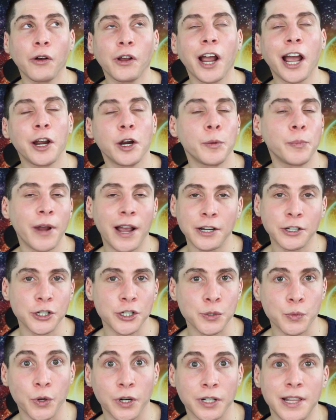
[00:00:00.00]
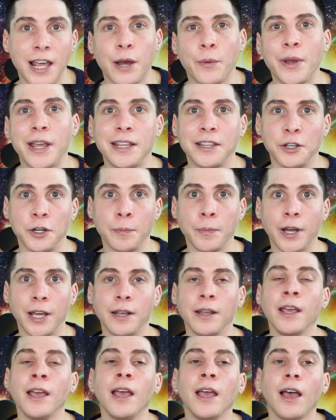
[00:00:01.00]
chiropractors work that way either,
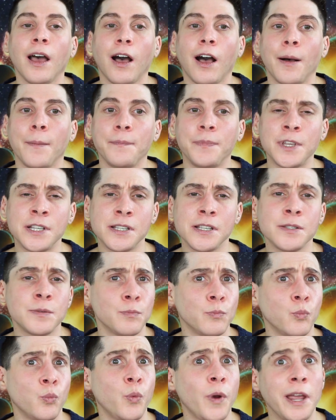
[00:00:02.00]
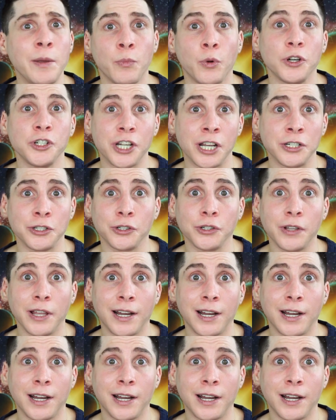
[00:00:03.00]
but this is way more gentle.